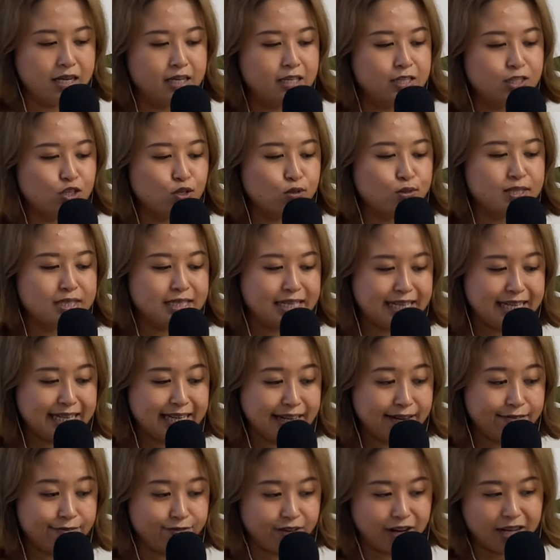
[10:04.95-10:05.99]
So
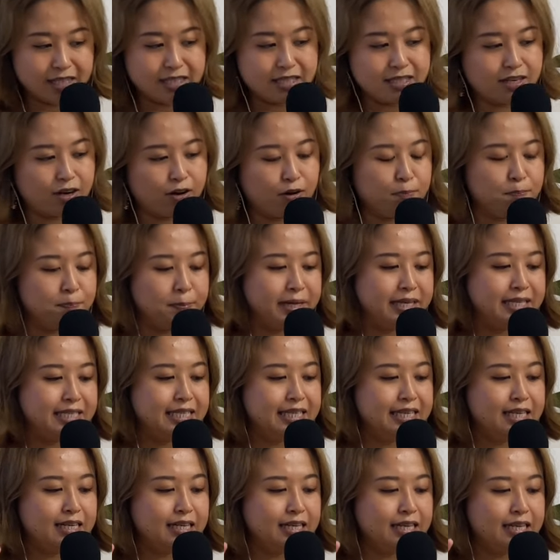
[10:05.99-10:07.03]
sinking funds are
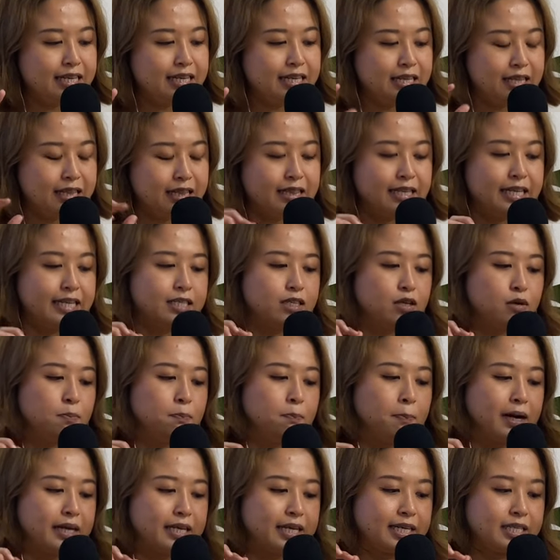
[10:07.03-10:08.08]
basically little
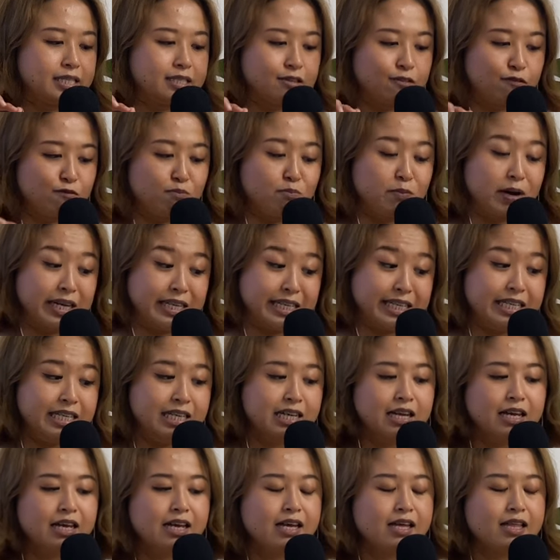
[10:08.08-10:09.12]
buckets of money
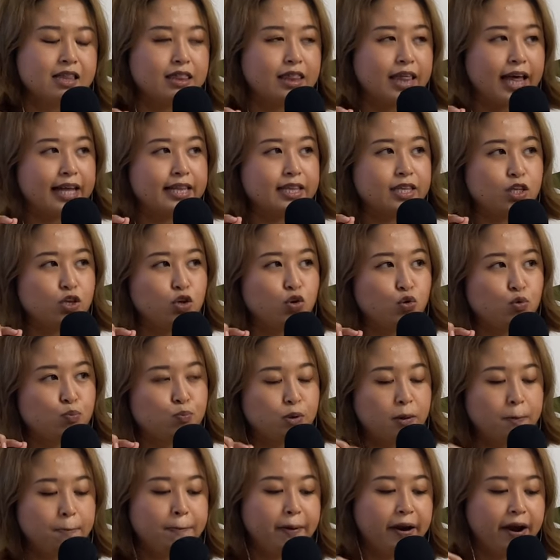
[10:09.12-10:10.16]
that you
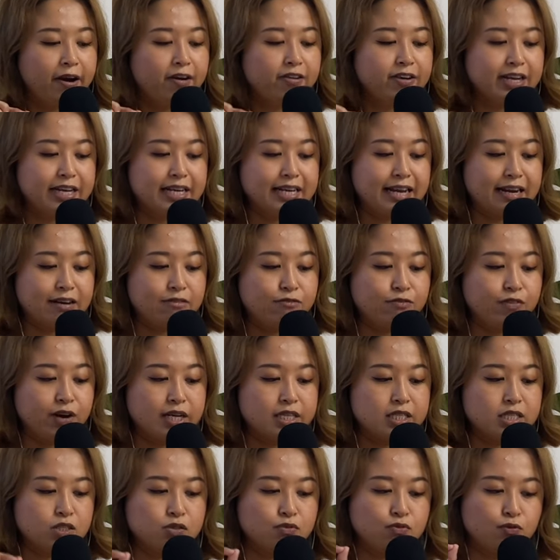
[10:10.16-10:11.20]
prepare in
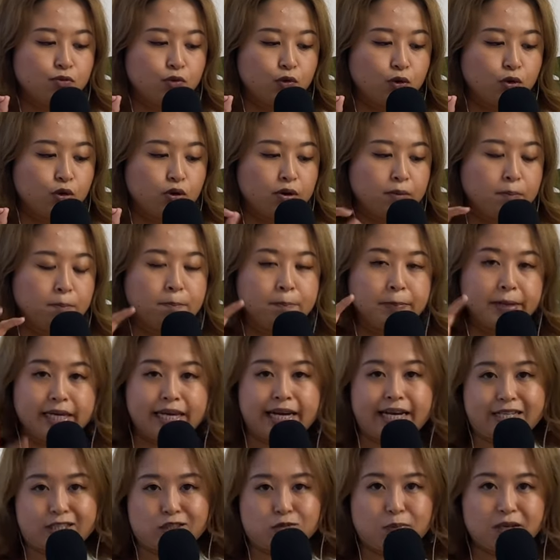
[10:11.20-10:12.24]
advance for big
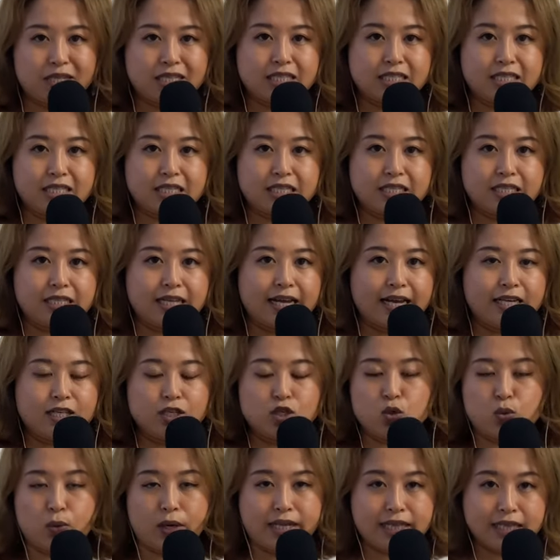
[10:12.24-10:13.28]
expenses that
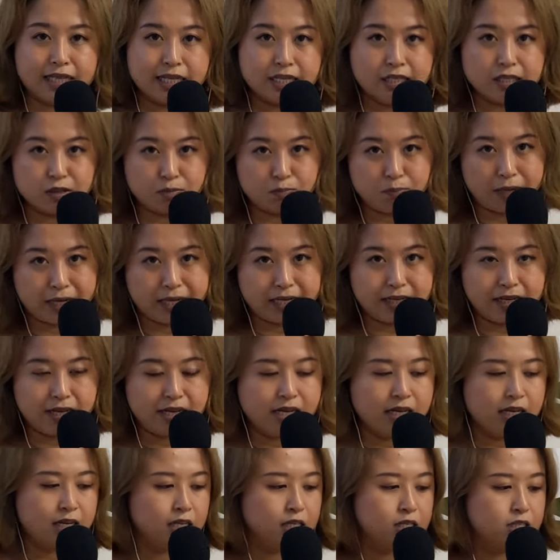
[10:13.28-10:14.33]
you anticipate.
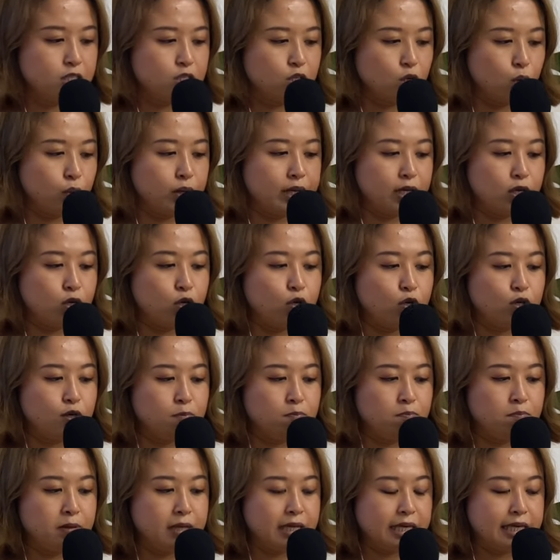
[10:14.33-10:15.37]
So it
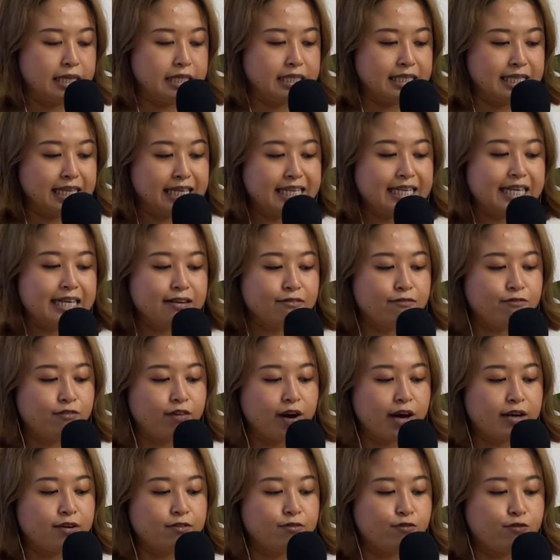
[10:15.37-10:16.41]
could be sinking
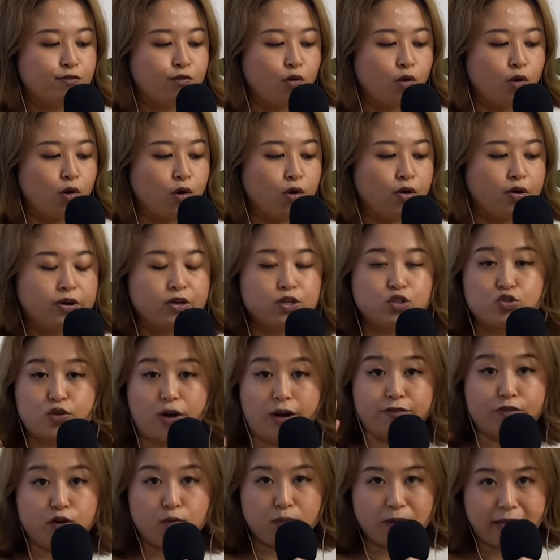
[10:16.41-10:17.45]
fund for
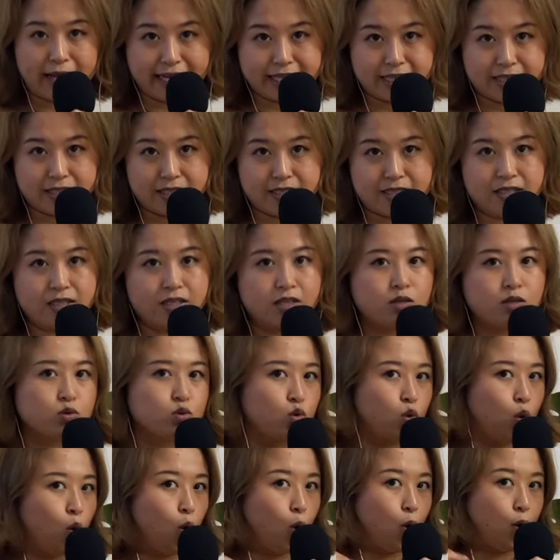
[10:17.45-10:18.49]
travel plans
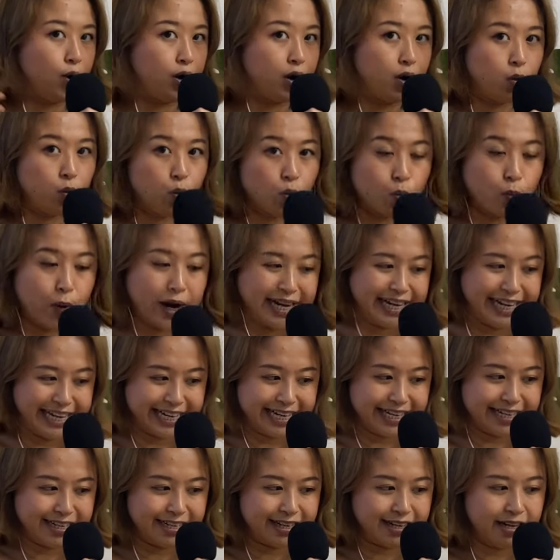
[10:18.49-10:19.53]
or
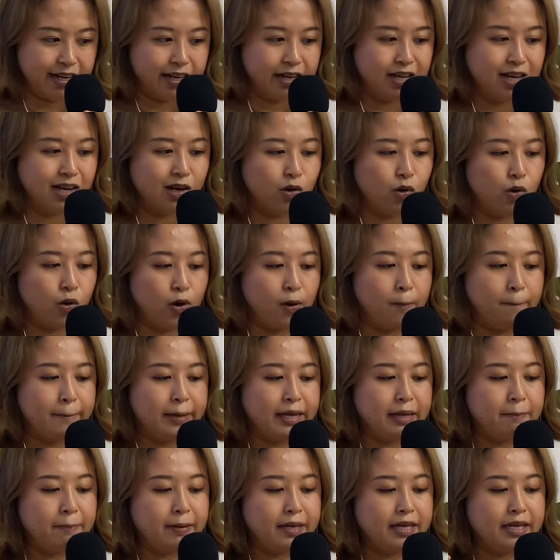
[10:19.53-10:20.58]
wedding, or
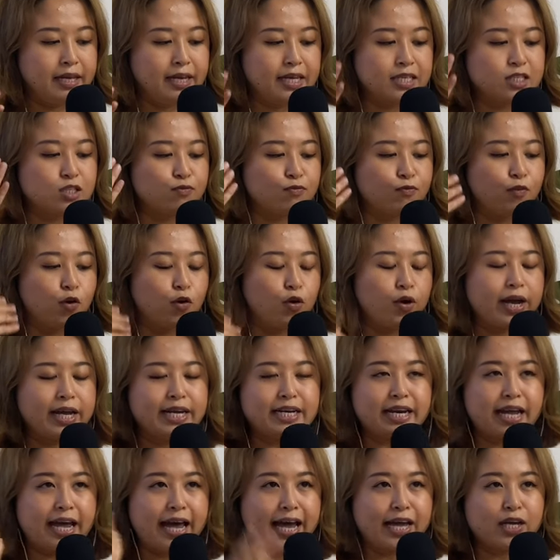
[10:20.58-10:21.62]
maybe it's for
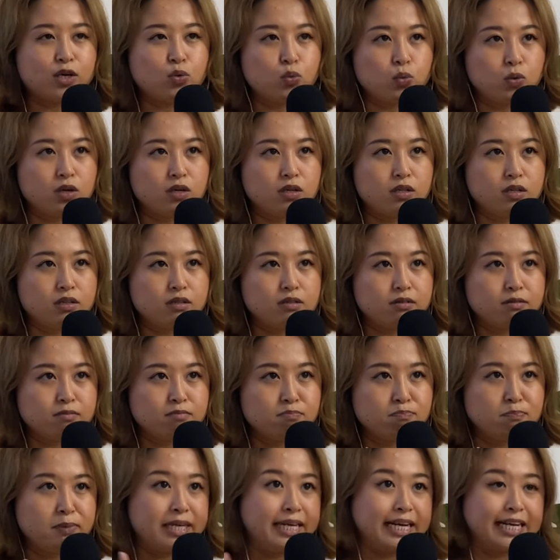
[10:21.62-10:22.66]
an annual
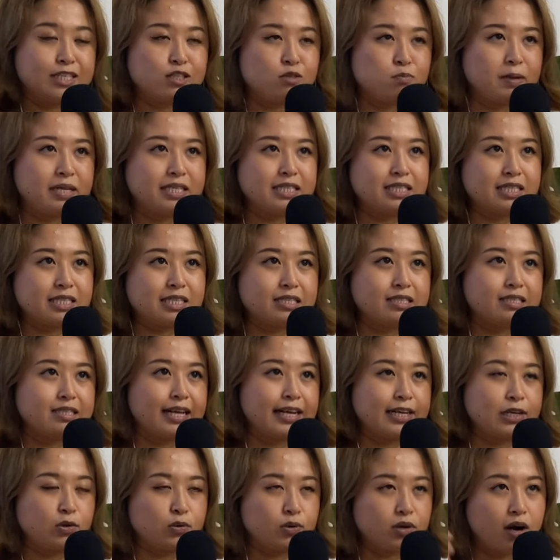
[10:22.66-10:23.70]
big expenses
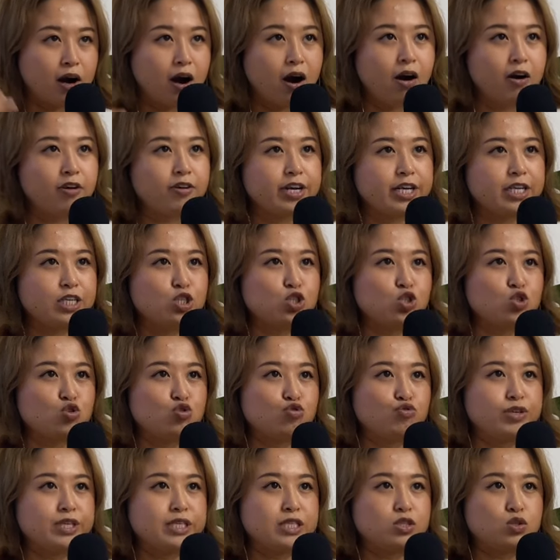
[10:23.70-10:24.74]
like your car
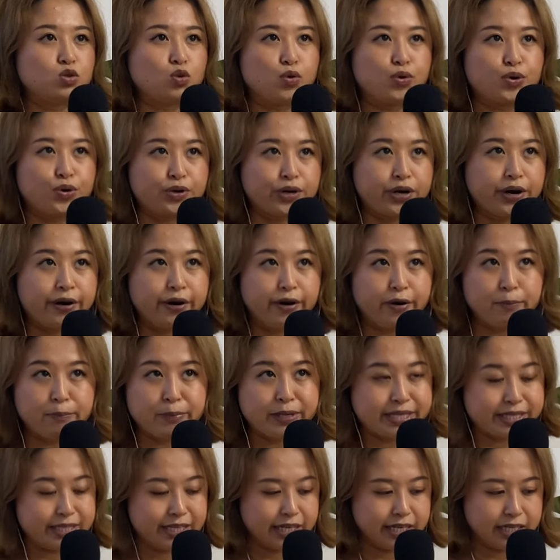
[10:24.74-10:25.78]
insurance or your car
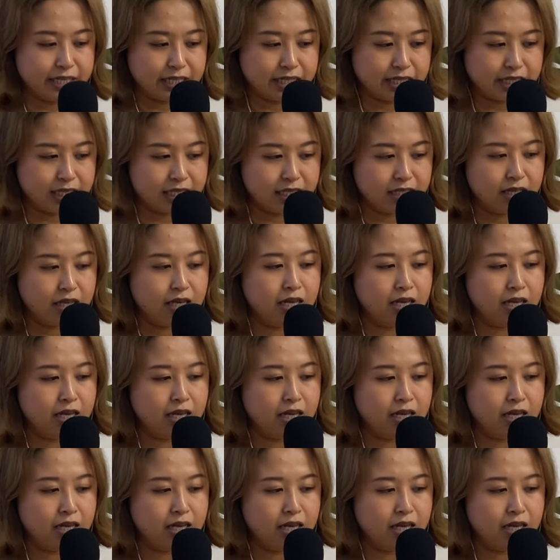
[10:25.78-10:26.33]
maintenance.